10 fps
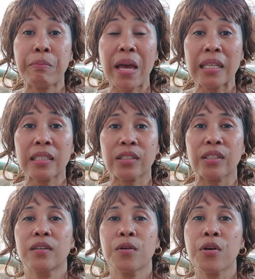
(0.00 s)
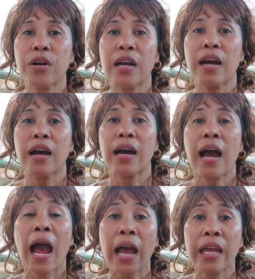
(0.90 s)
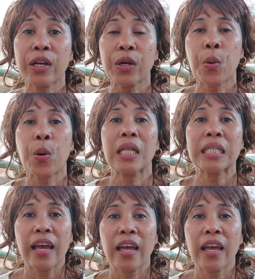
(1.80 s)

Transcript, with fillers: better or uh, higher quality.